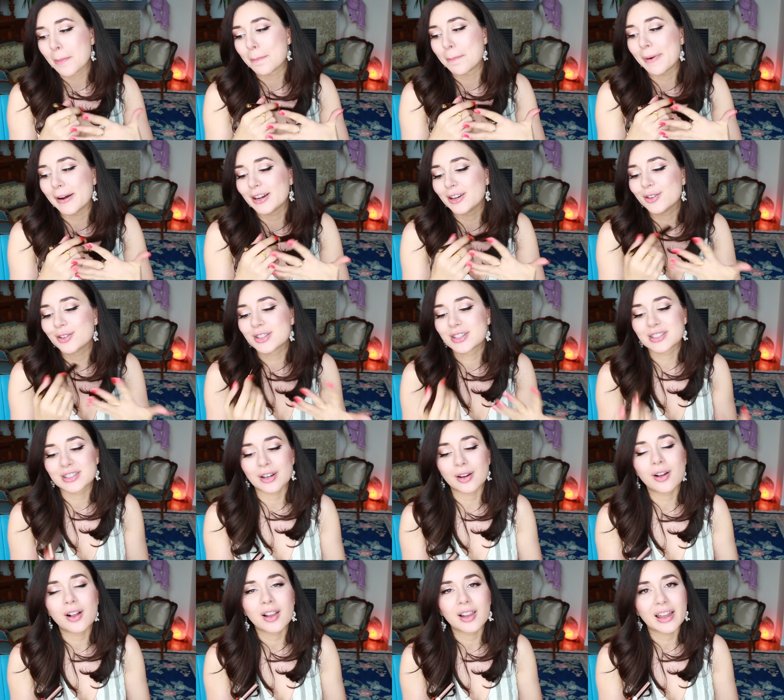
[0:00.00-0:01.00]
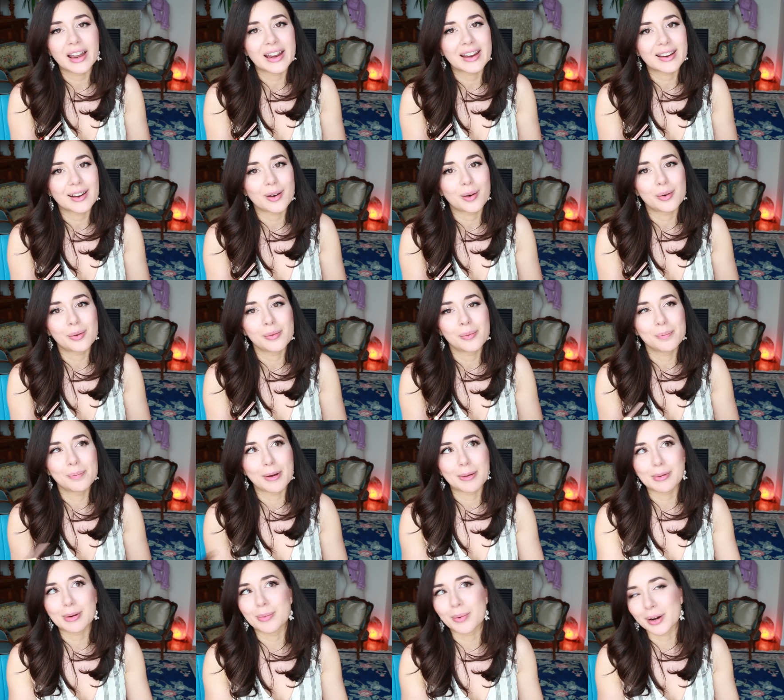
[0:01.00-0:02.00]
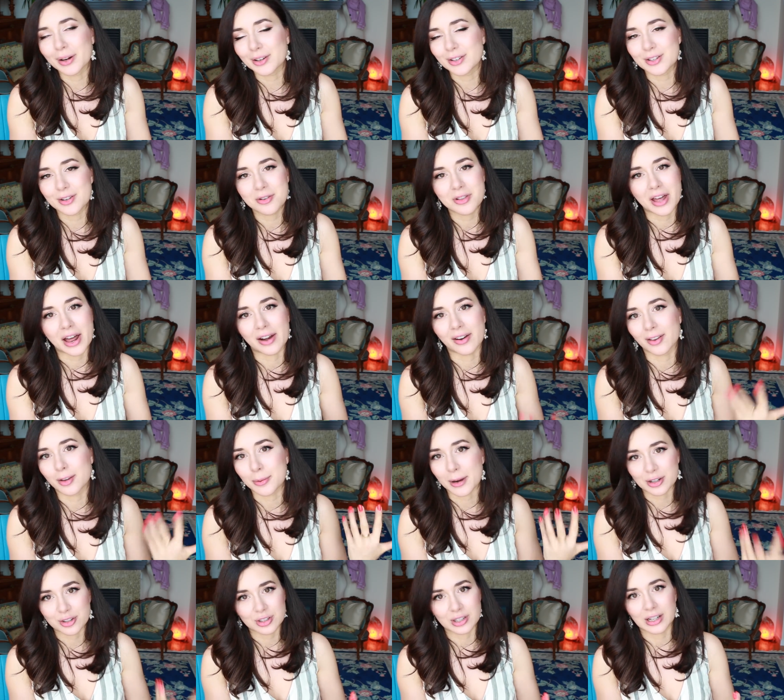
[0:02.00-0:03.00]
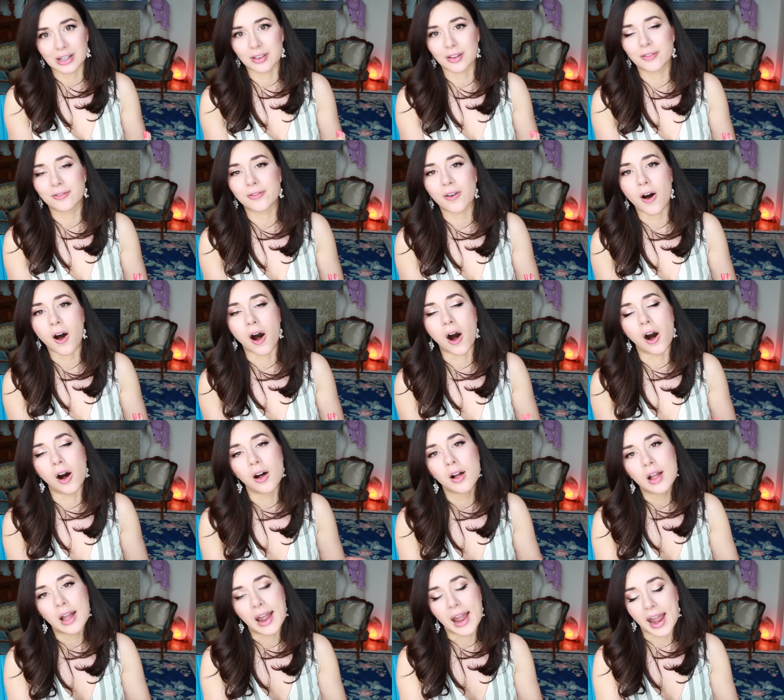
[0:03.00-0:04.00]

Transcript: but you still like maybe want to do that, especially in the fall.